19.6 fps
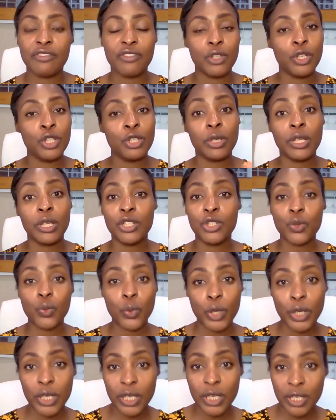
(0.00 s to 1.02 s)
If you're looking to
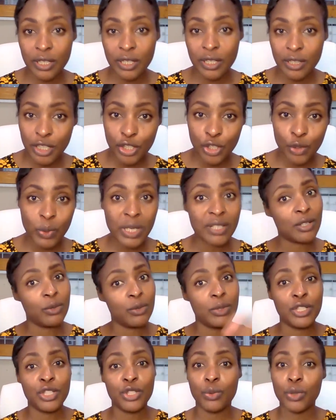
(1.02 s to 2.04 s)
work in the US,
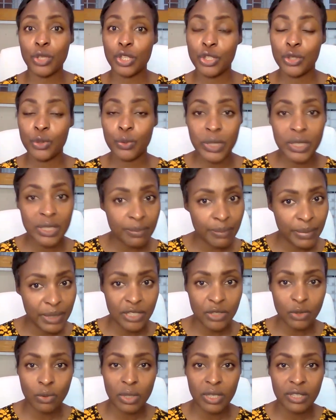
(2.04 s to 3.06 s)
go and do a
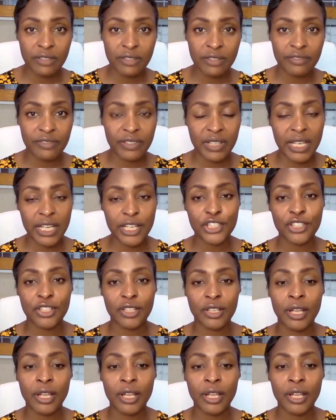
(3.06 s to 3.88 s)
US-based qualification.